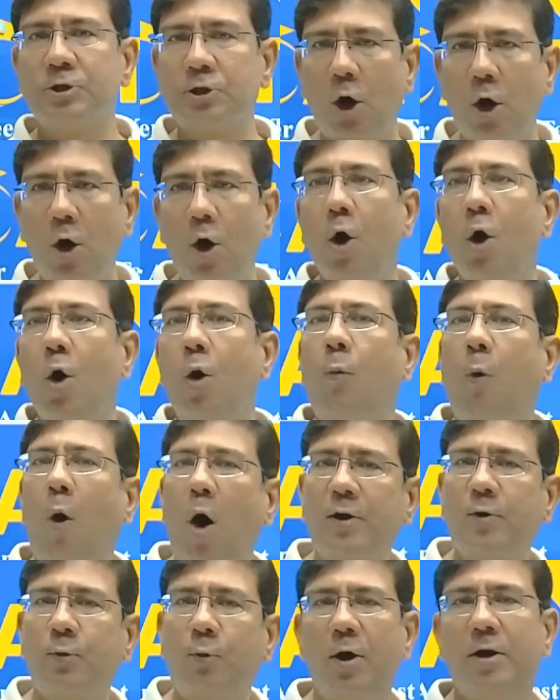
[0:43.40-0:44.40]
So,
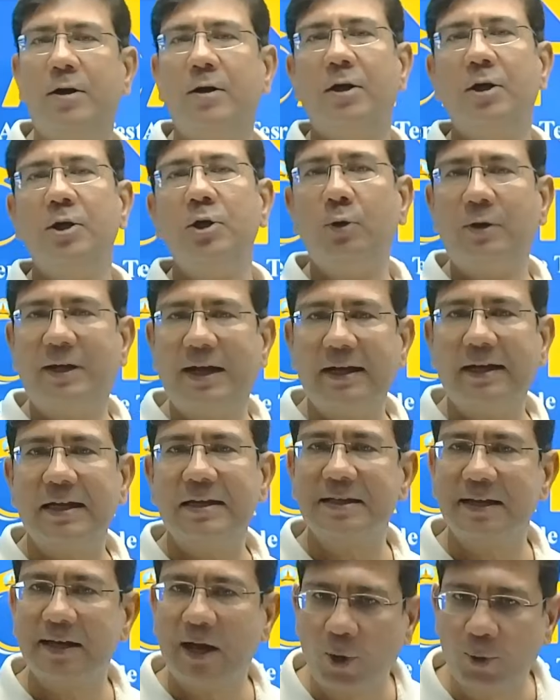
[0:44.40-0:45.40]
what would you get
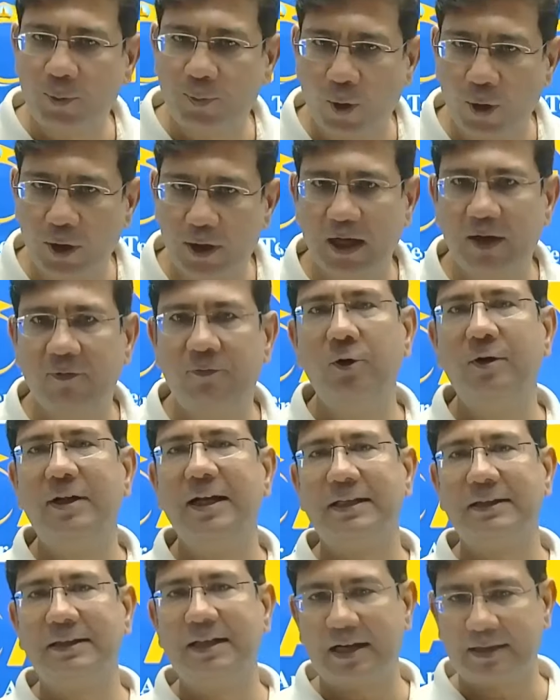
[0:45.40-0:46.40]
as an output if you
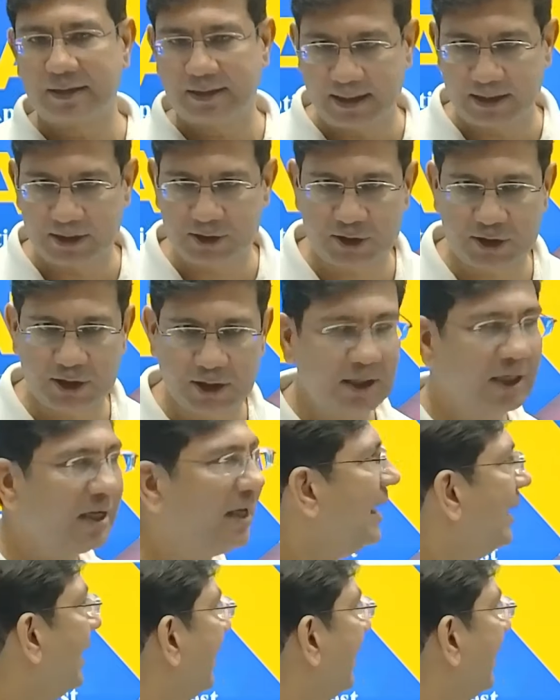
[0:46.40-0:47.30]
take that test?